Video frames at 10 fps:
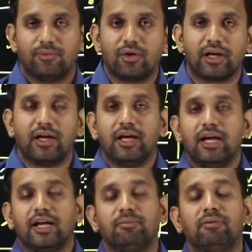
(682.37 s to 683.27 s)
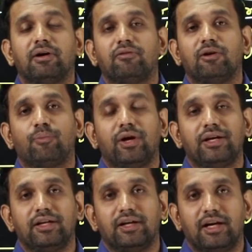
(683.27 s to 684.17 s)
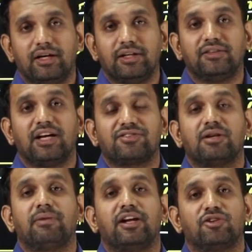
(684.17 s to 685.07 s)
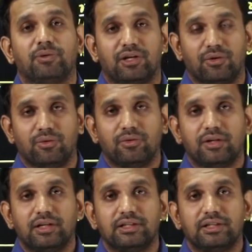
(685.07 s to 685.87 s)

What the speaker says: Okay, remember one point here, disaster management lo